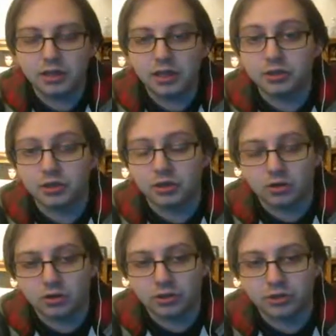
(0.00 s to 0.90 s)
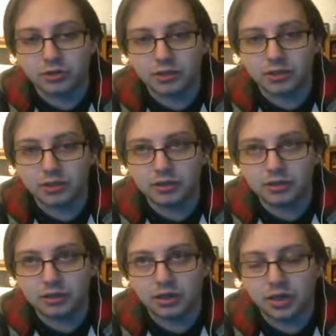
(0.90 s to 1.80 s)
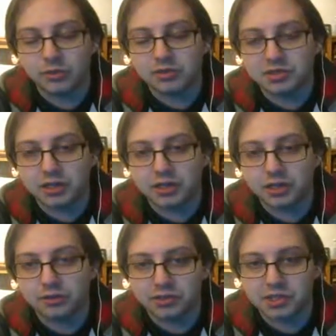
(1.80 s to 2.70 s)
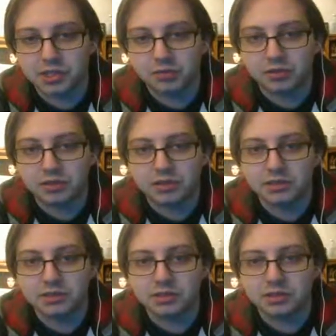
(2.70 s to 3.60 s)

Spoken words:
And you can argue I would say the other example is